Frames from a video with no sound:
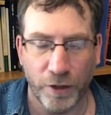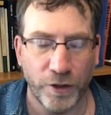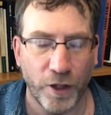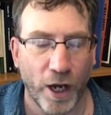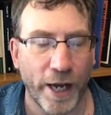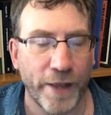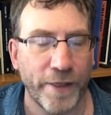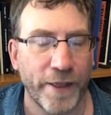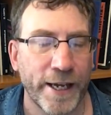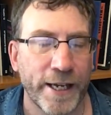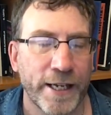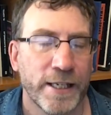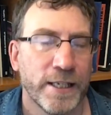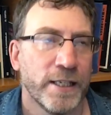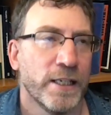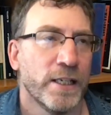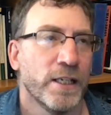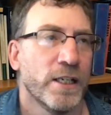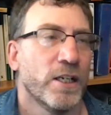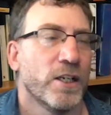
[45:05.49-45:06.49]
die there.
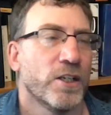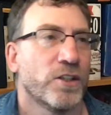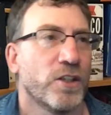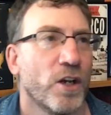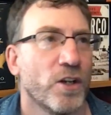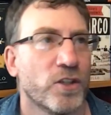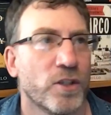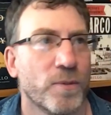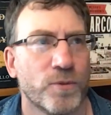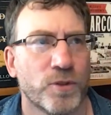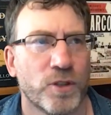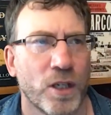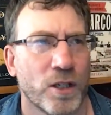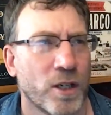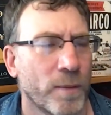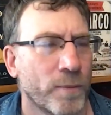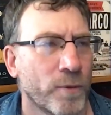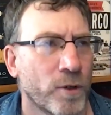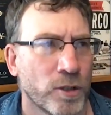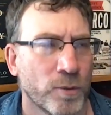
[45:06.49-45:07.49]
So some
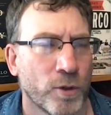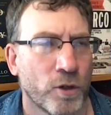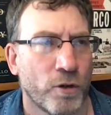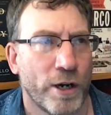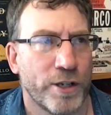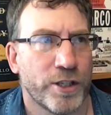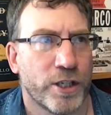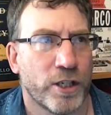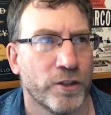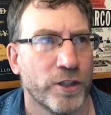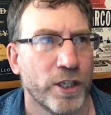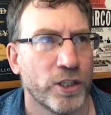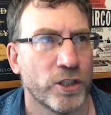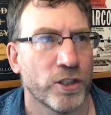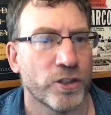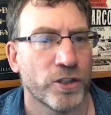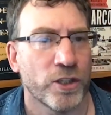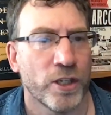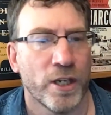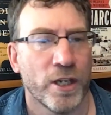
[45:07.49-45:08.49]
crazy
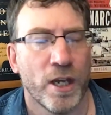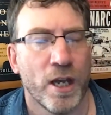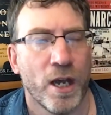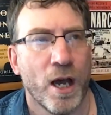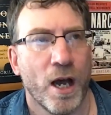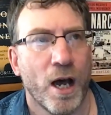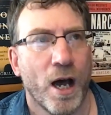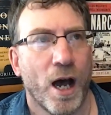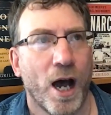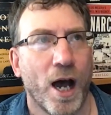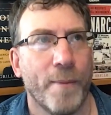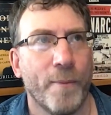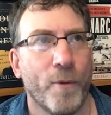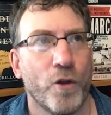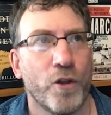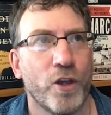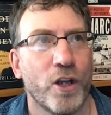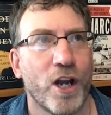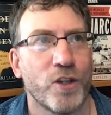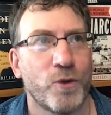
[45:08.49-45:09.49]
conditions.
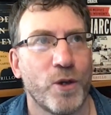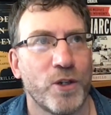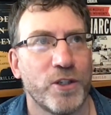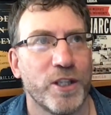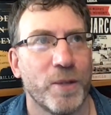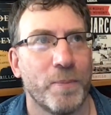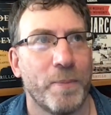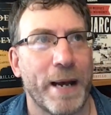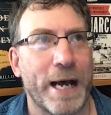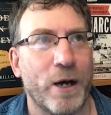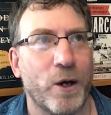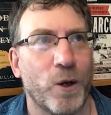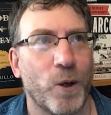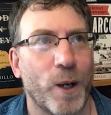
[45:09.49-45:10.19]
On your last question about